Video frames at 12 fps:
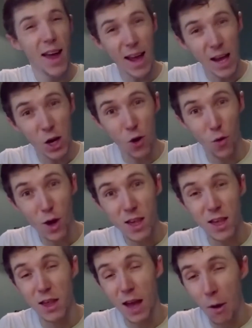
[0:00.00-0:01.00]

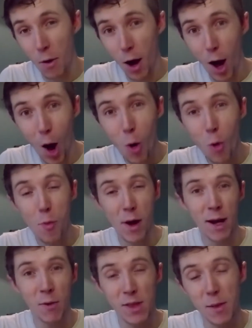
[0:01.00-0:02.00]
increases our hope
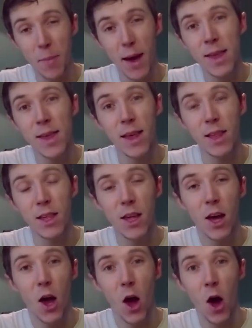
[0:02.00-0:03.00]
and our dependence
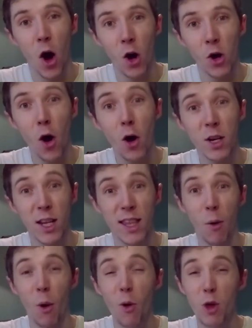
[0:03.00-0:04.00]
uh, on God is
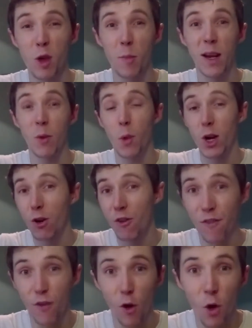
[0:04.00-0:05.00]
that ultimately we look
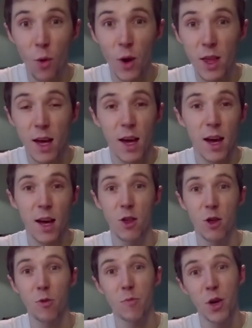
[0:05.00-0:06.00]
forward uh, to
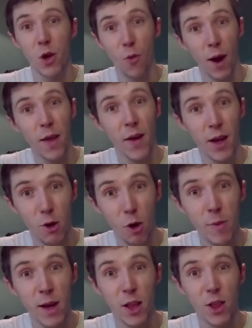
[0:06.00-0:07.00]
something great that is
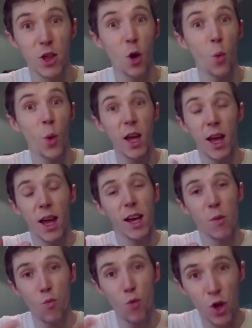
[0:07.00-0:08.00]
coming. And so we
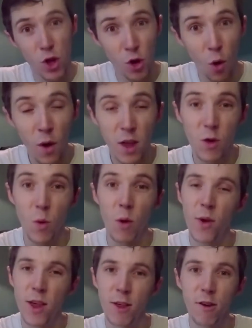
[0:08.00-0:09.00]
can rejoice when
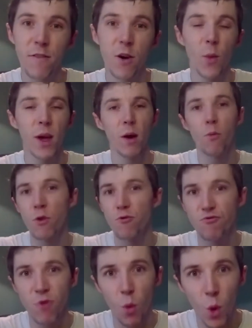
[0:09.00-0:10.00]
we suffer. We can
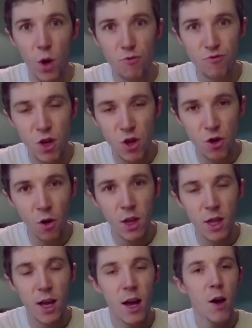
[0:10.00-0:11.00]
re re
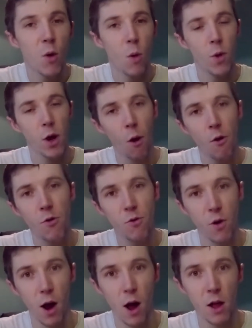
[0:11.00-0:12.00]
rejoice when we're going
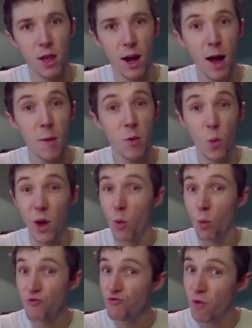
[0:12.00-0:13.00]
through hard times. We
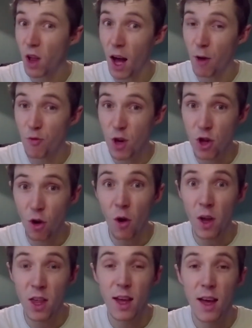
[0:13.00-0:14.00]
can re
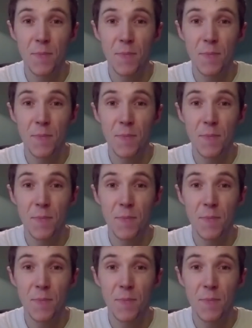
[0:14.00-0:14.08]
rejoice